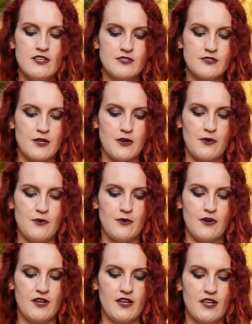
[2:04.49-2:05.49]
So
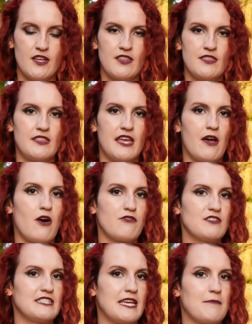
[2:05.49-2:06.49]
they
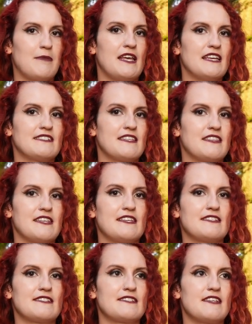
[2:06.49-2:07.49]
often take place in
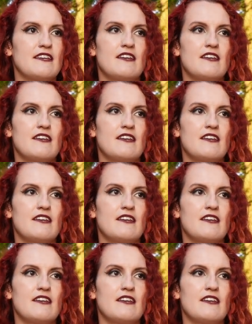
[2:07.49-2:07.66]
these